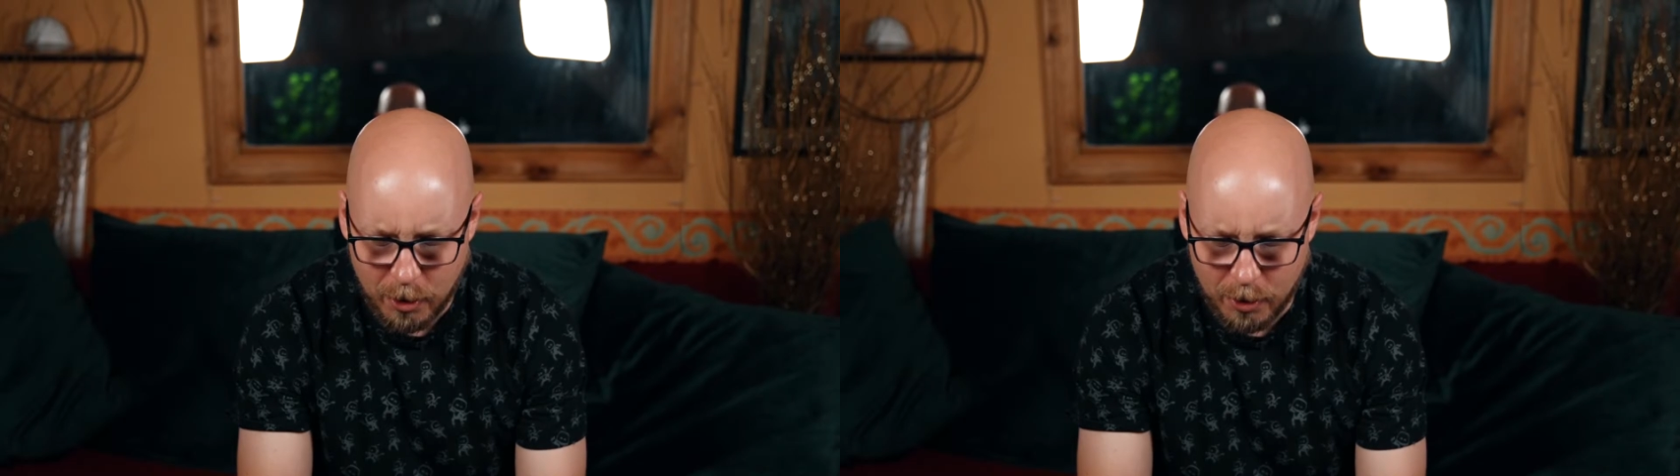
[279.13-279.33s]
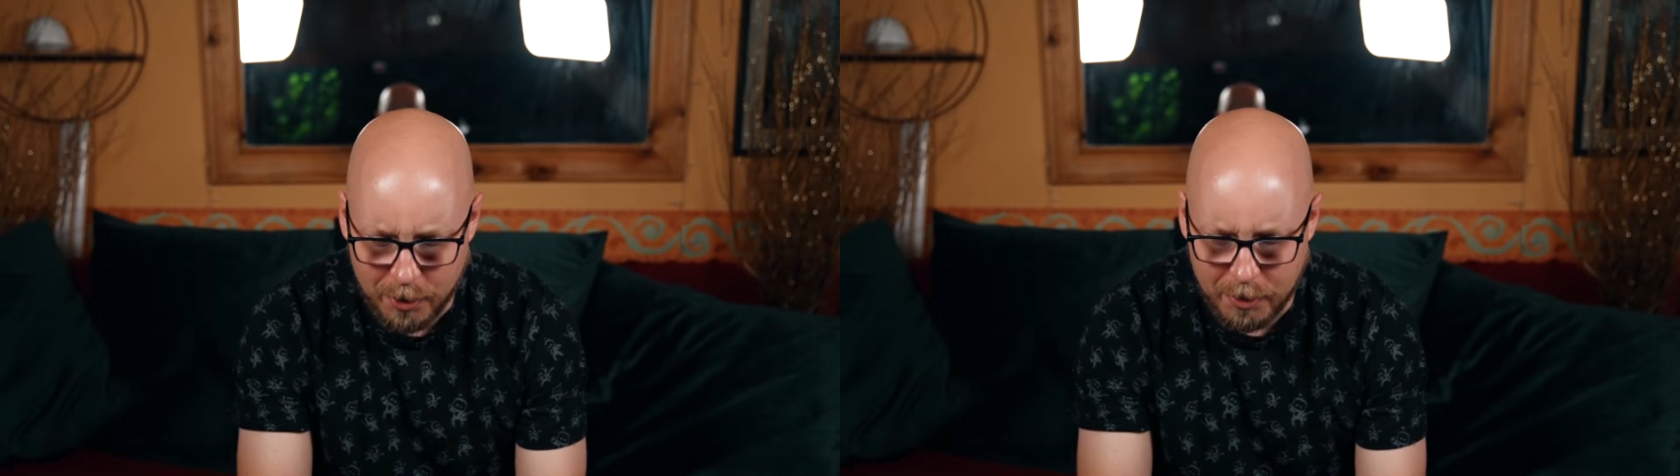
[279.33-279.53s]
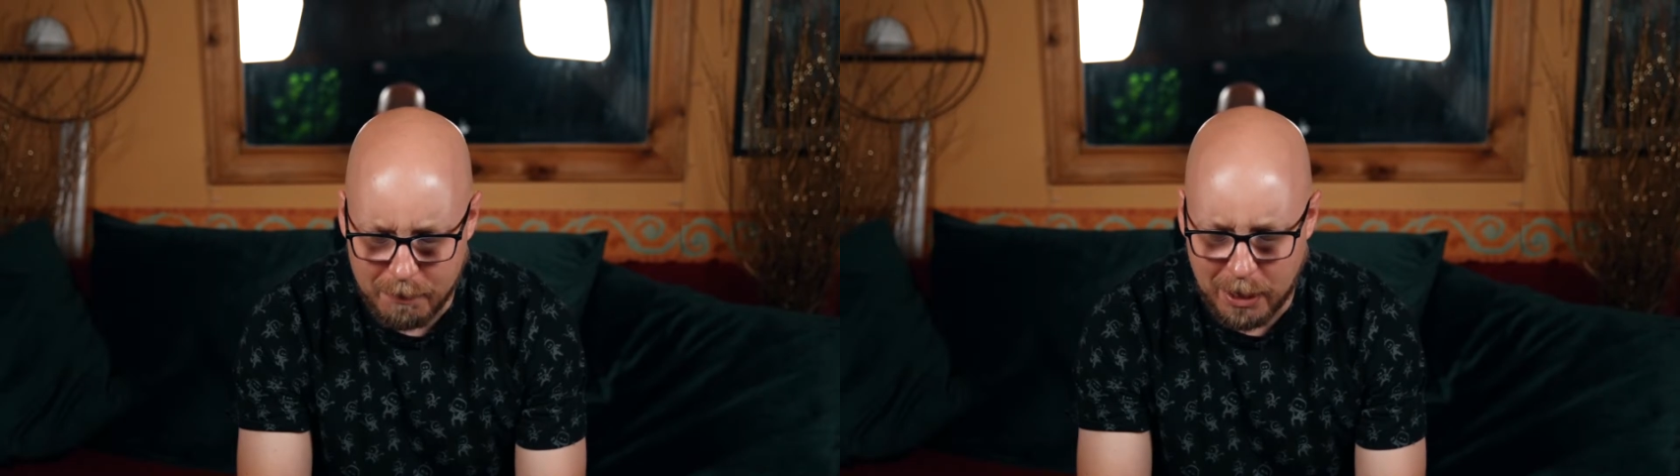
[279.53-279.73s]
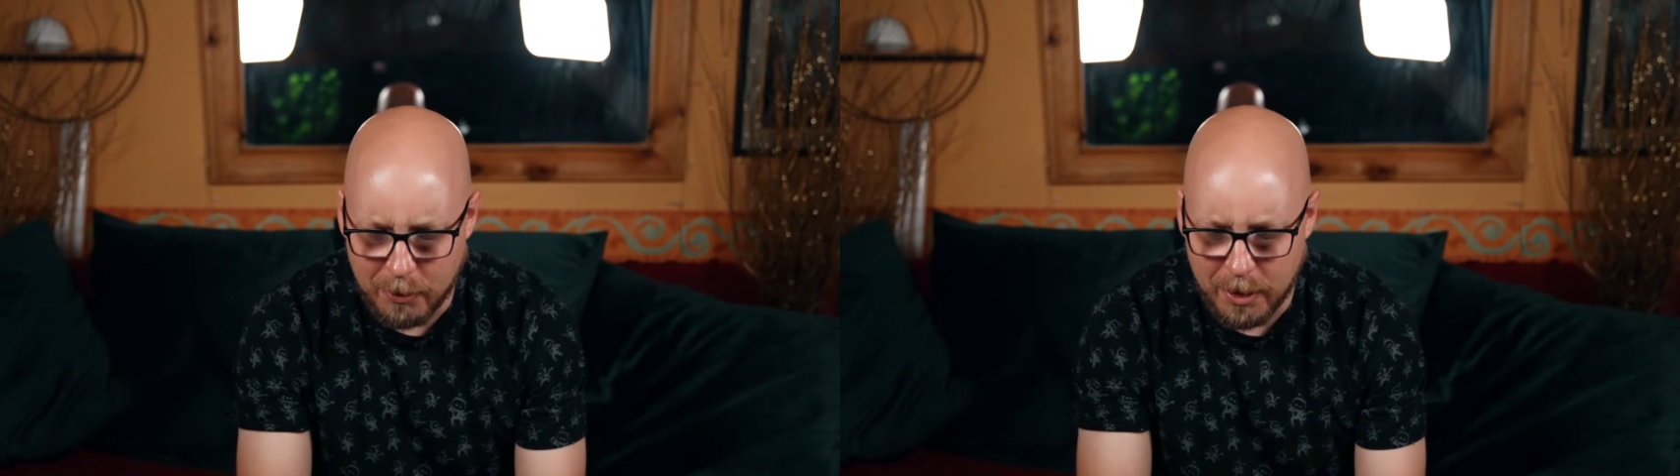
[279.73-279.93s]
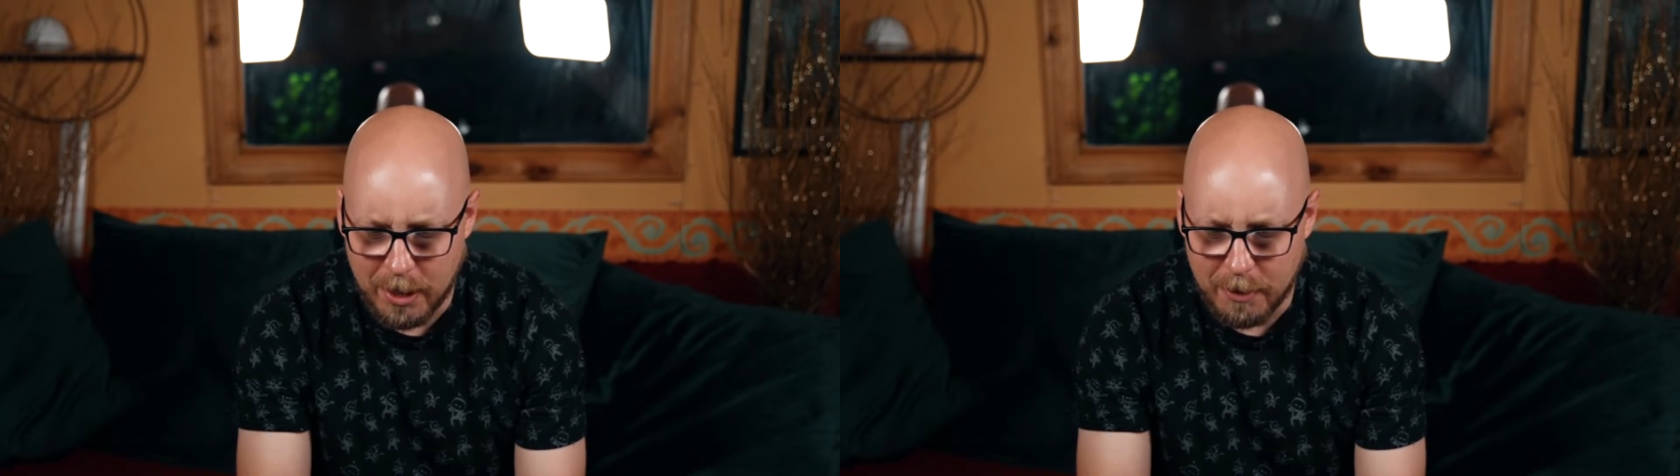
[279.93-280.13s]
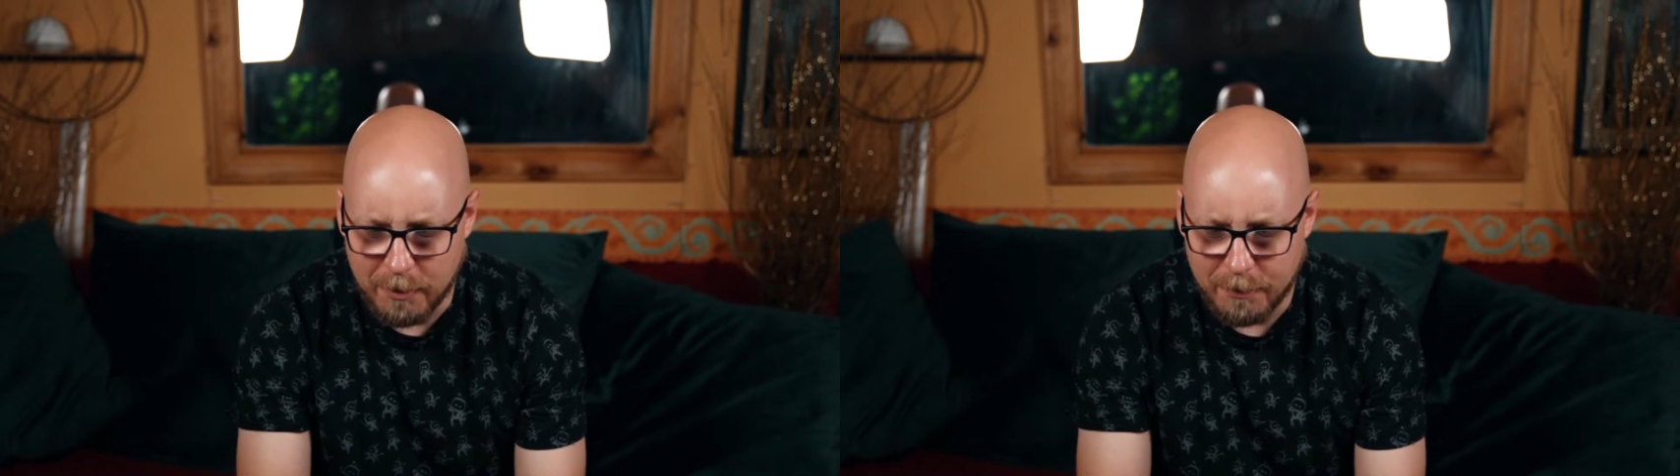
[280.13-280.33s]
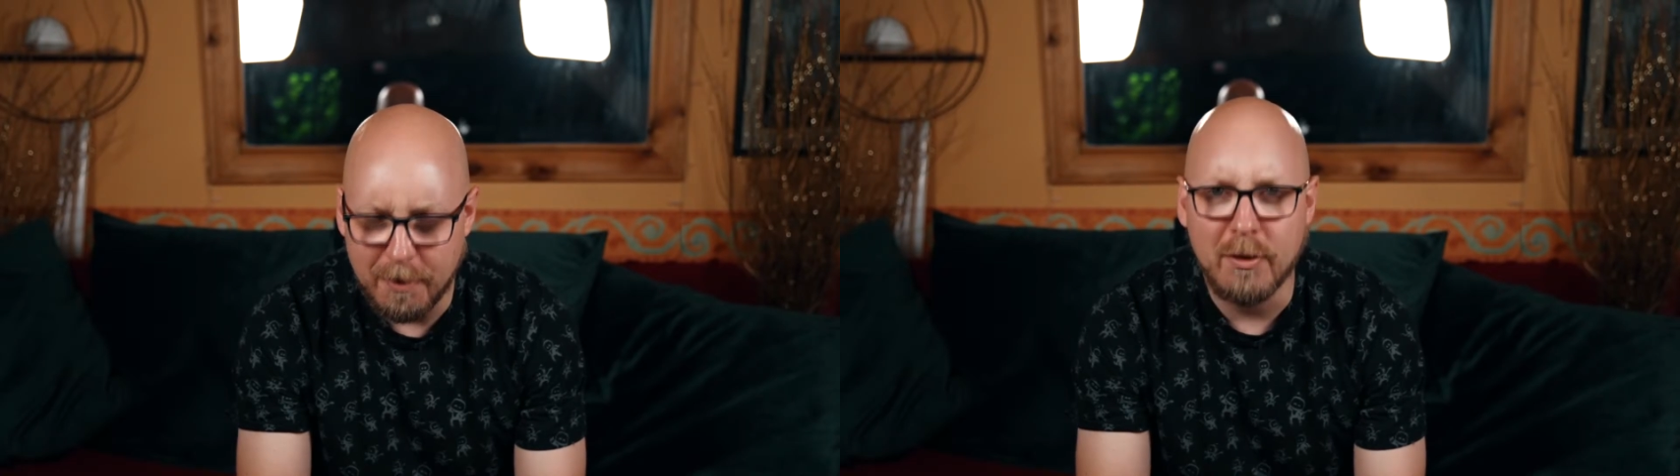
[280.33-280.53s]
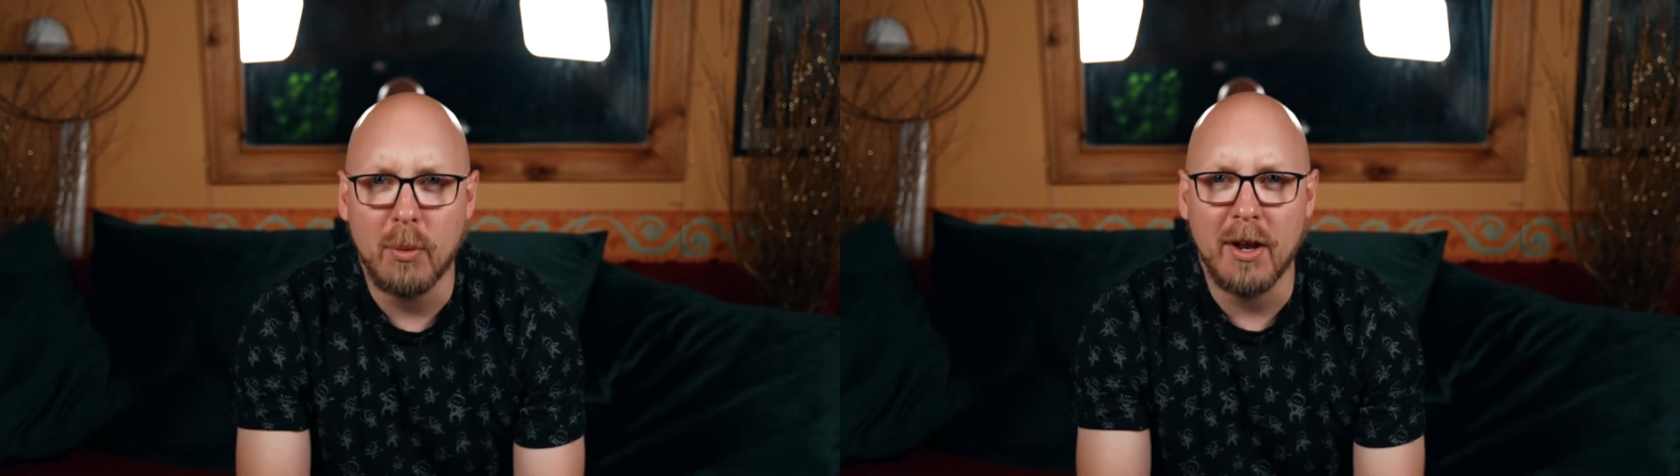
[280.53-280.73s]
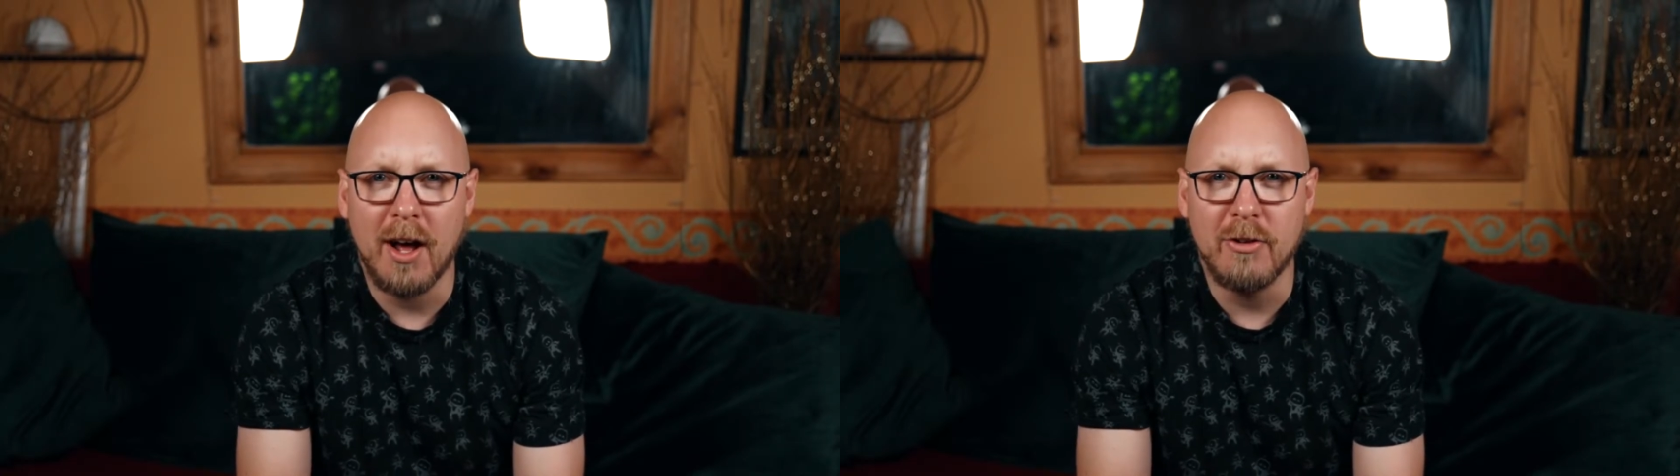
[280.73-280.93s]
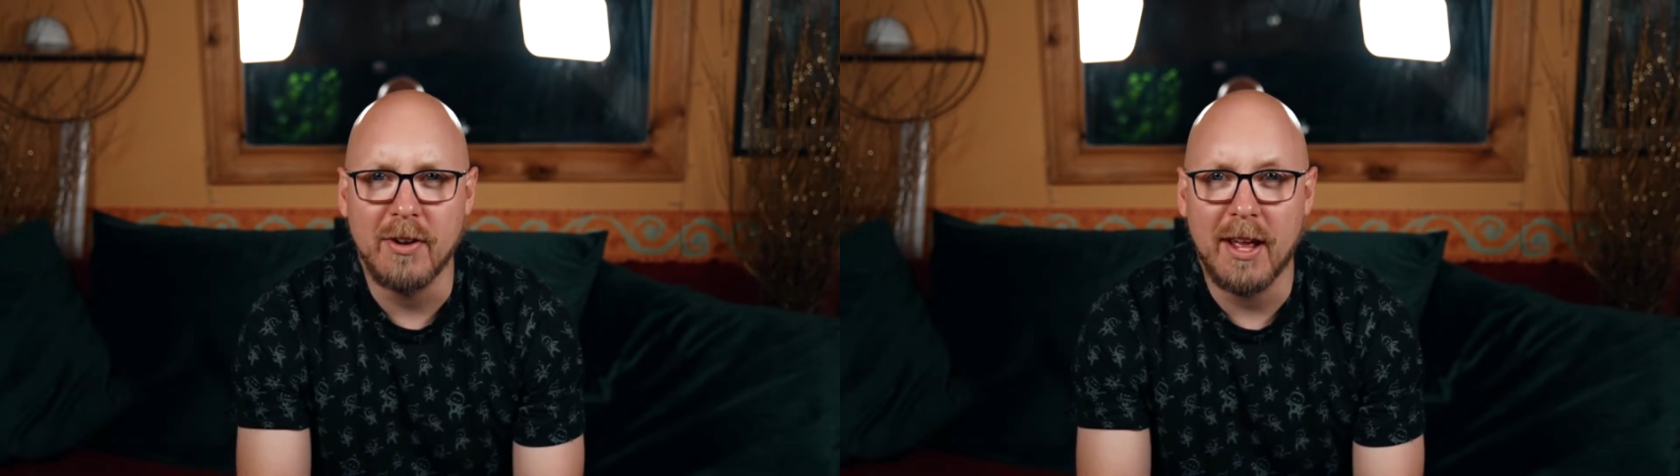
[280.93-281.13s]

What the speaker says: on about 5100